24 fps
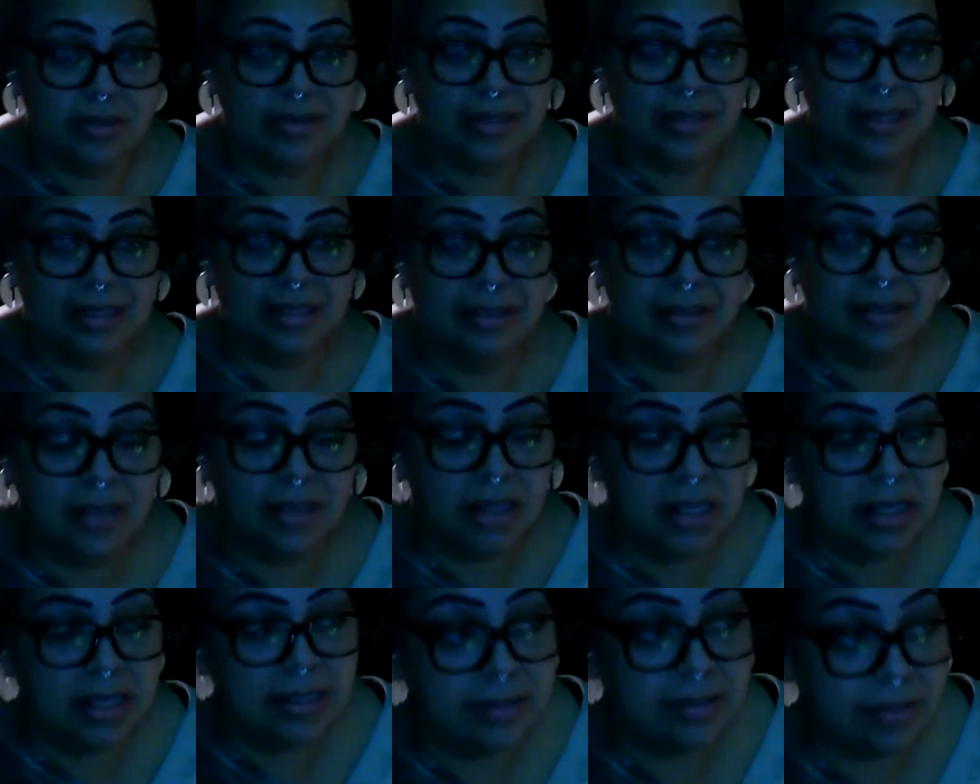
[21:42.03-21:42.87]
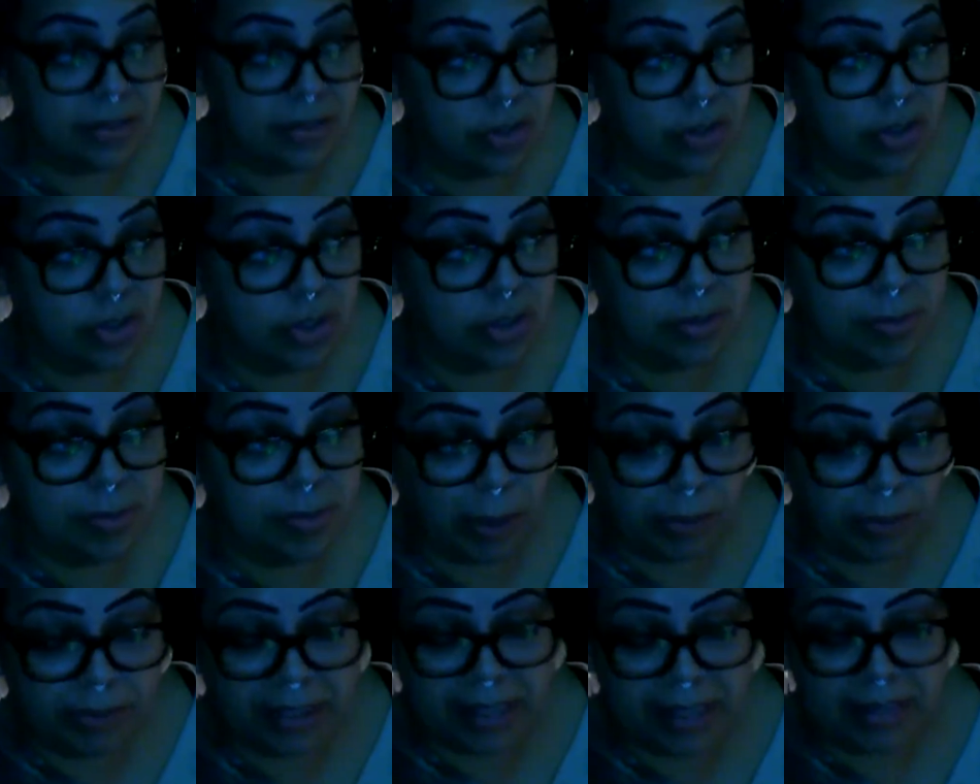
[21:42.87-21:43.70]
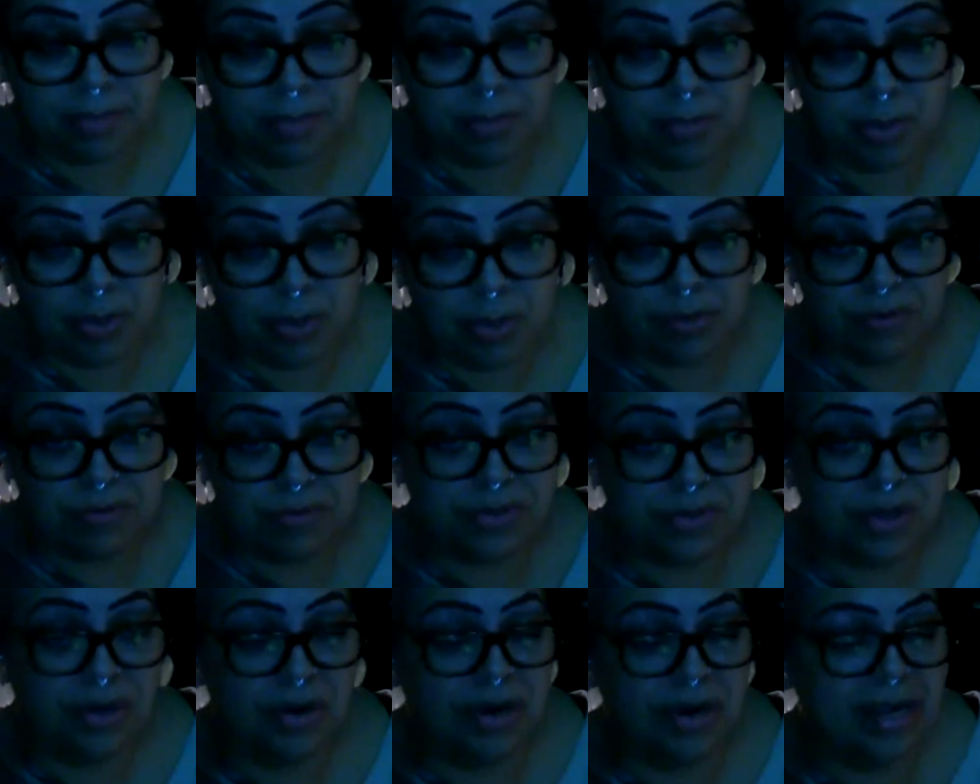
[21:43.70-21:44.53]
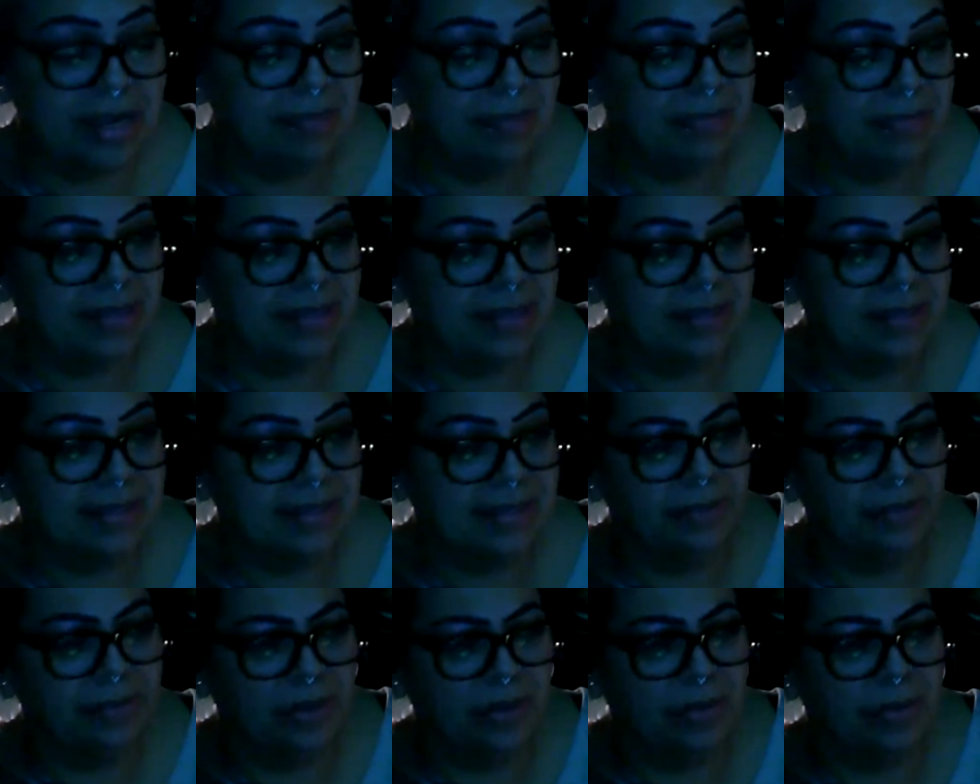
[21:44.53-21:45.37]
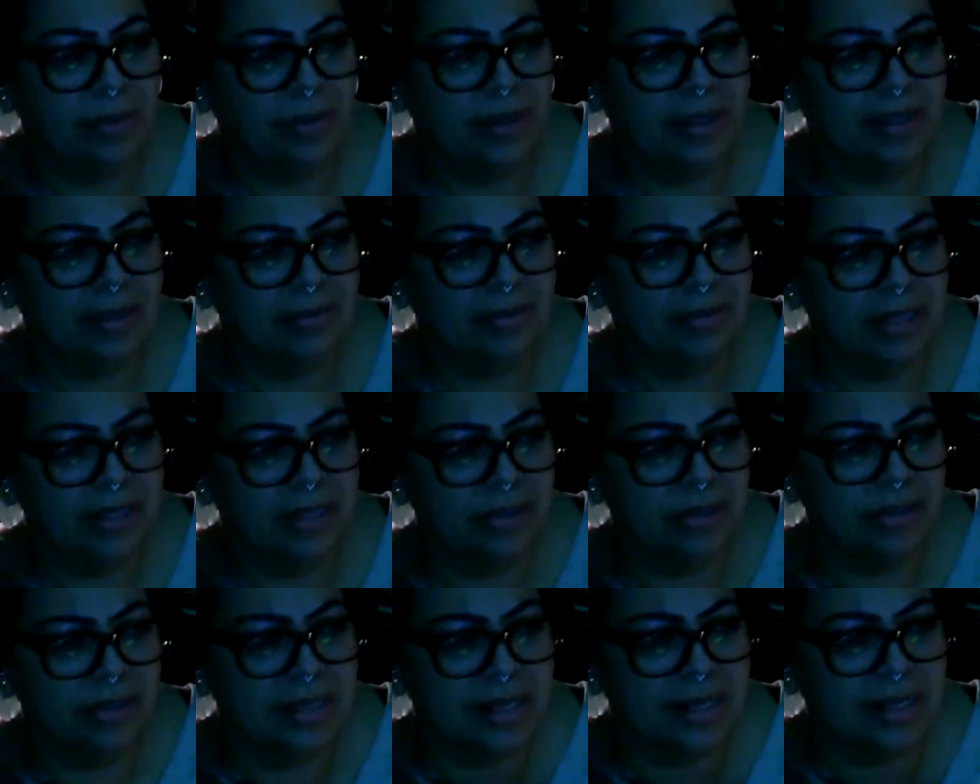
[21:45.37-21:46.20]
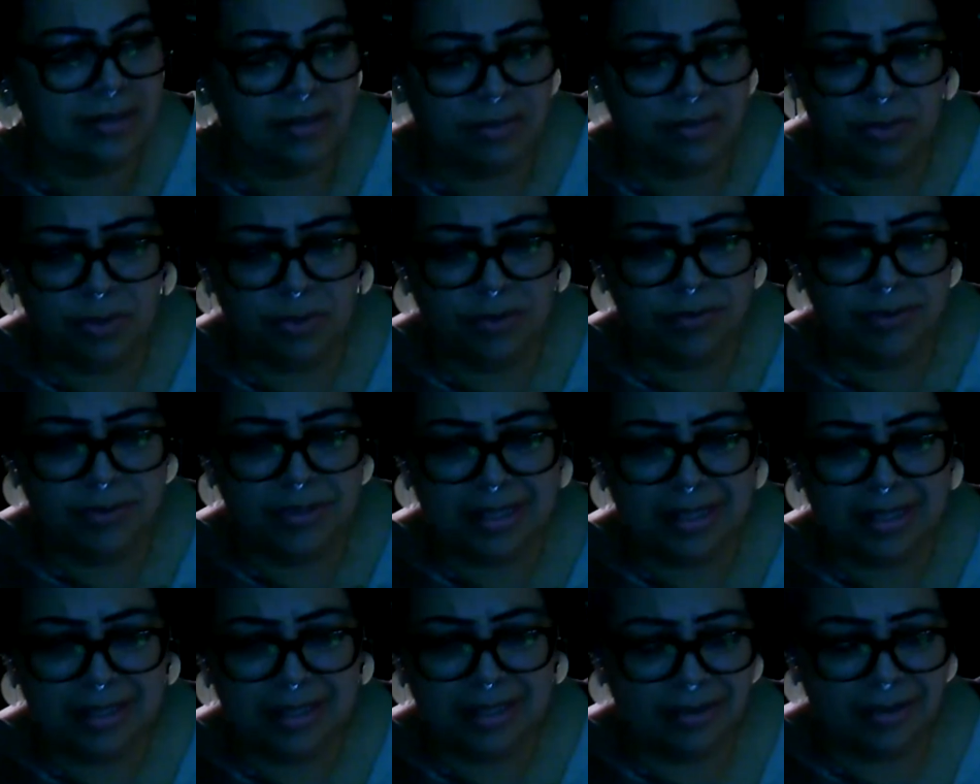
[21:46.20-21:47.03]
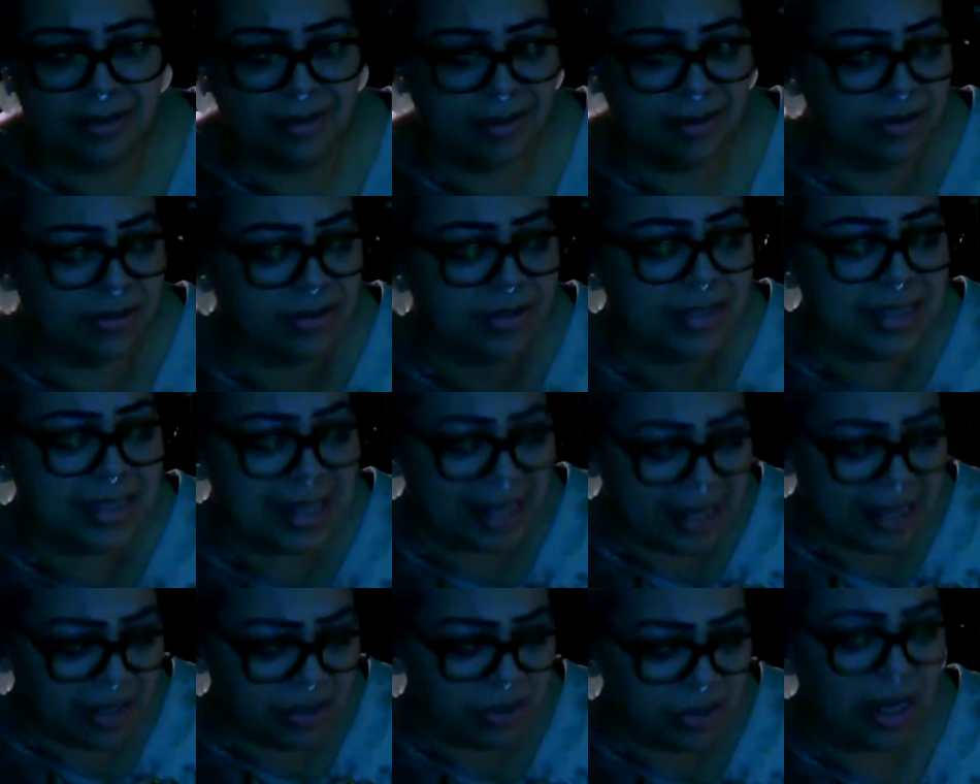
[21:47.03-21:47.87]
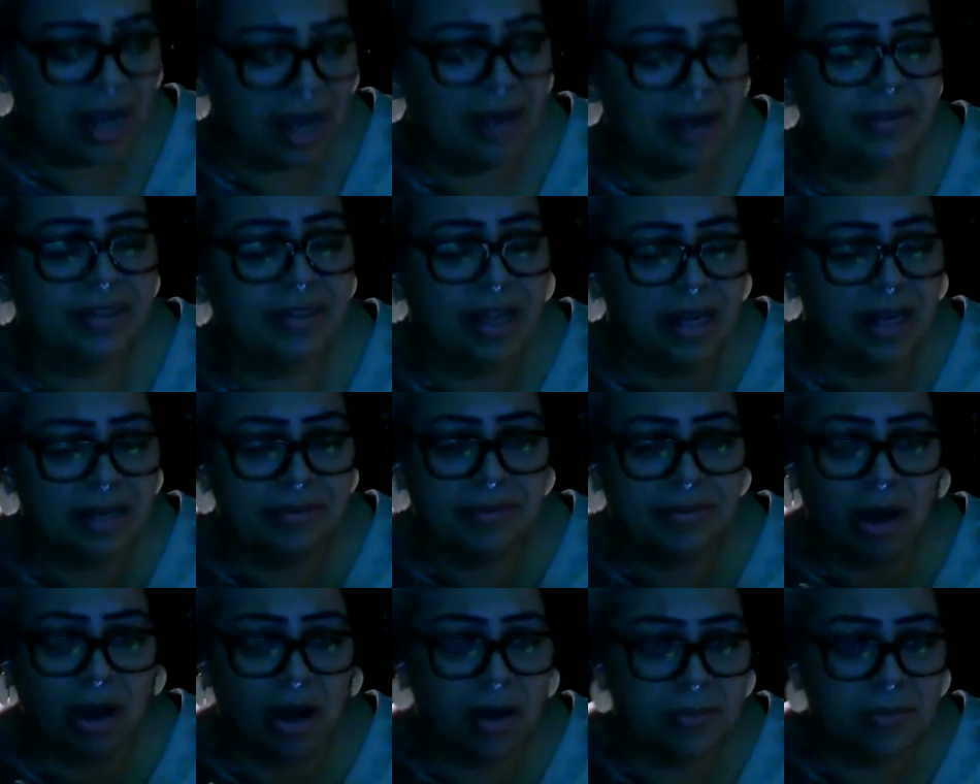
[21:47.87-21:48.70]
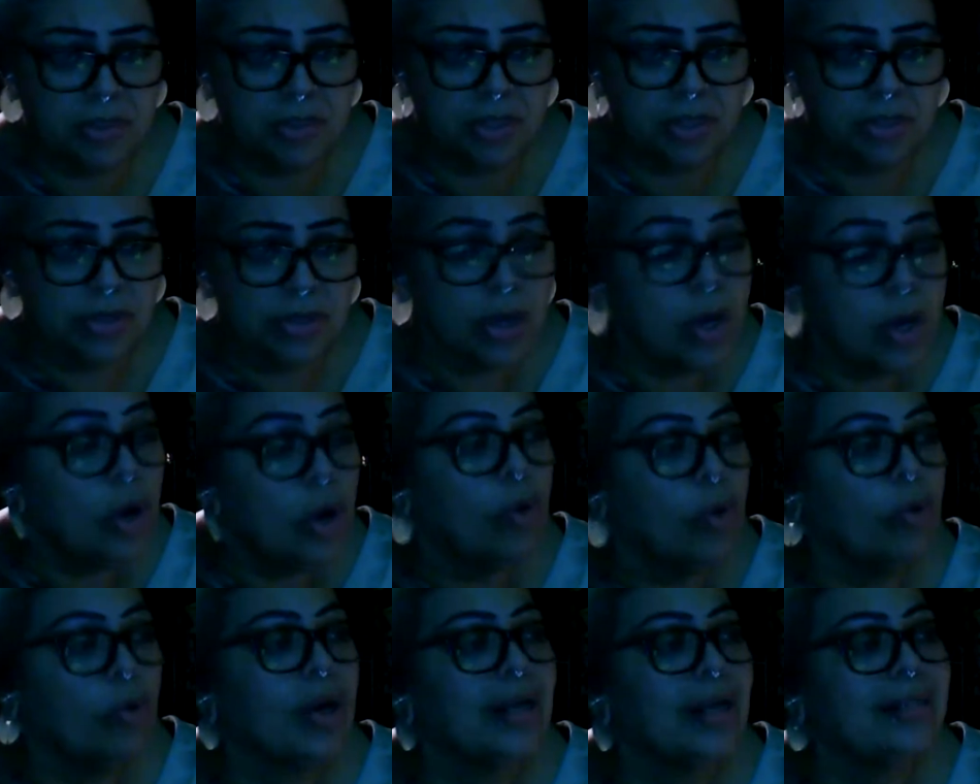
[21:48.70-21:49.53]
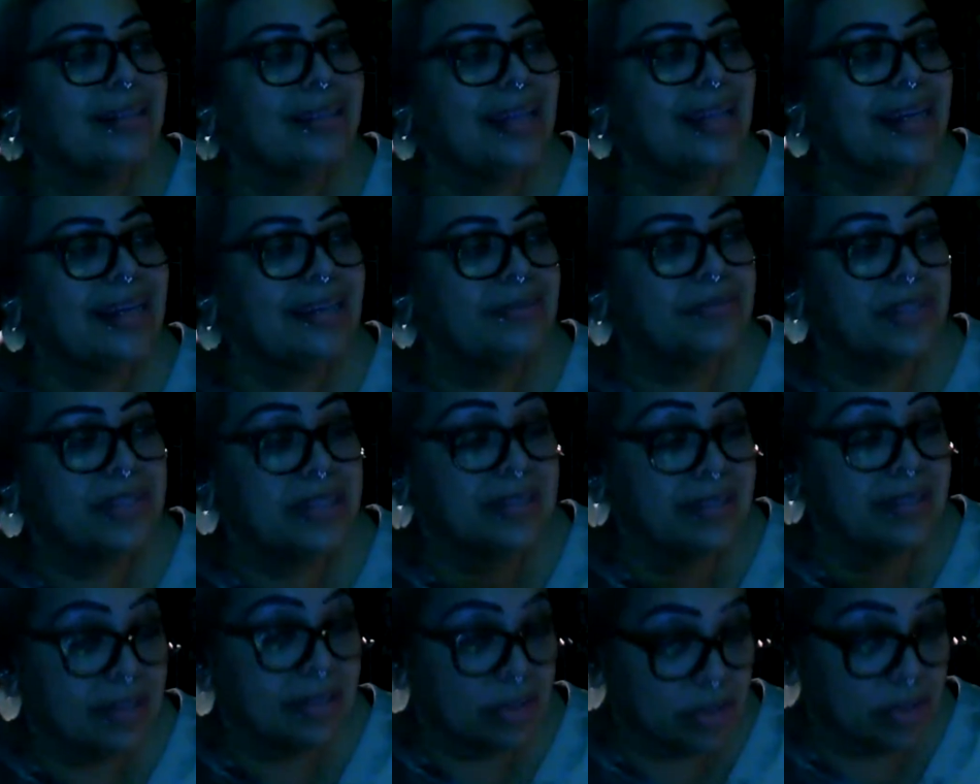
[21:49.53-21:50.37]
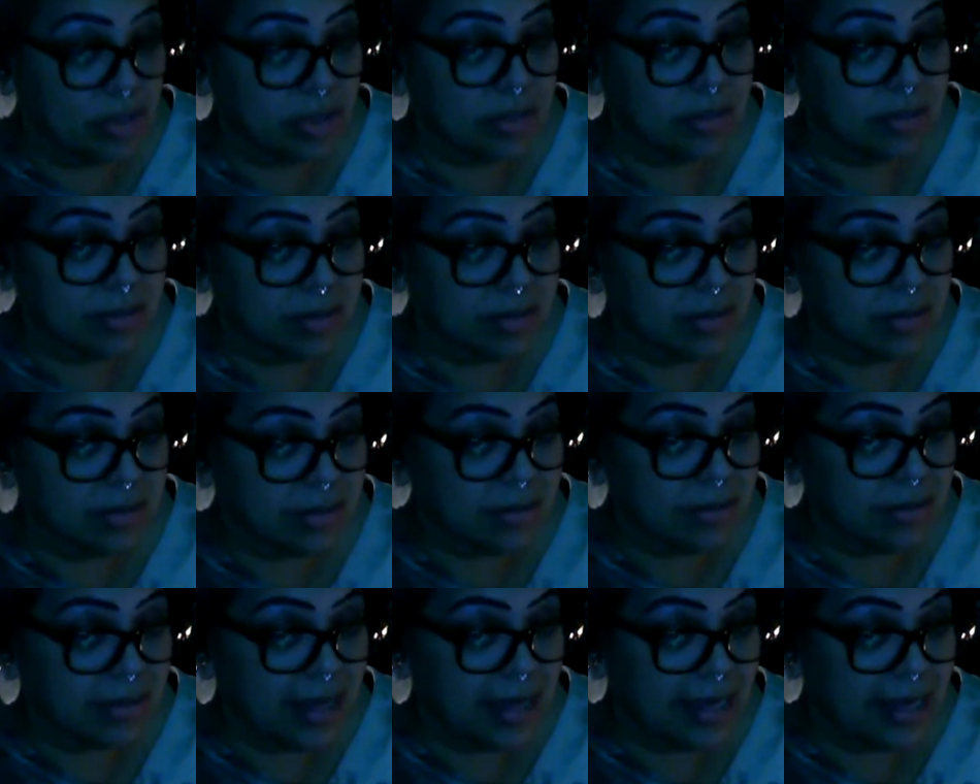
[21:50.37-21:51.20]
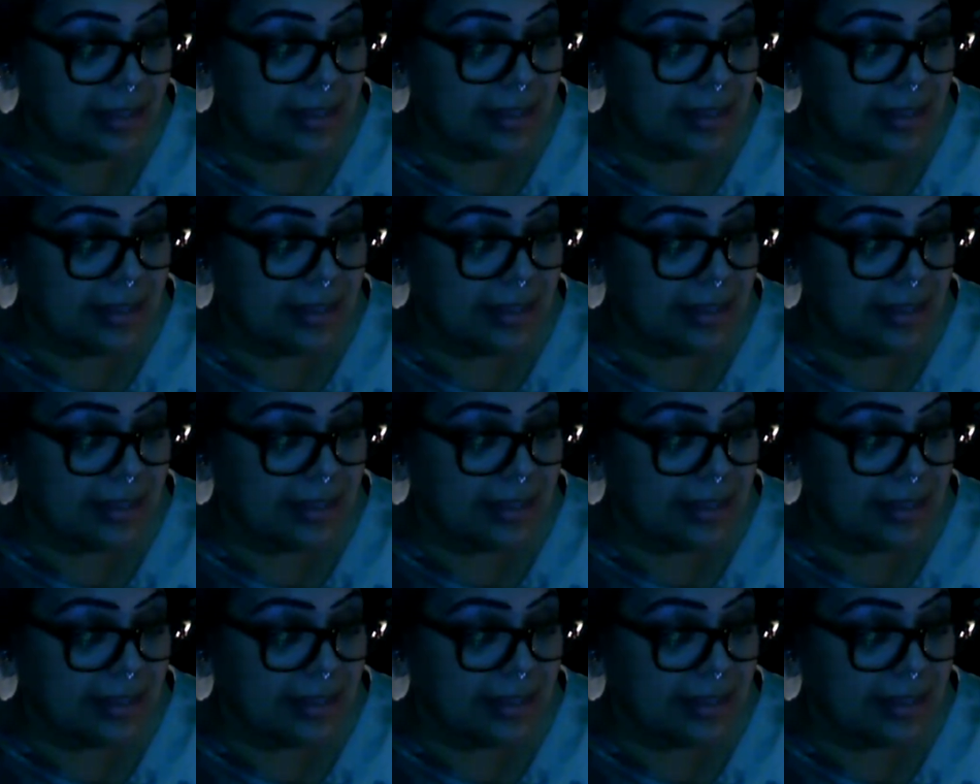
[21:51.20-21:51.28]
and decisions about next moves. All right. Because some of you, even in the next move stage, have a lot of options or a lot of decisions at